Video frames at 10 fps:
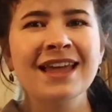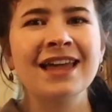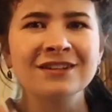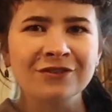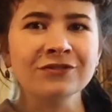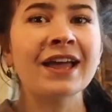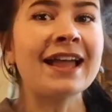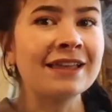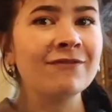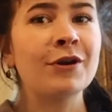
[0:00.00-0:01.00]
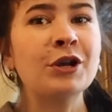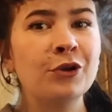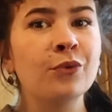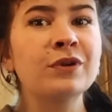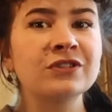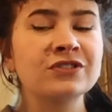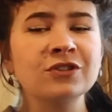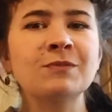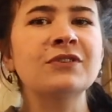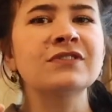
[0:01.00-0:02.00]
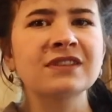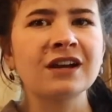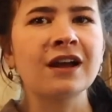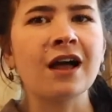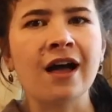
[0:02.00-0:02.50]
and it's also hanging very low, which is just because there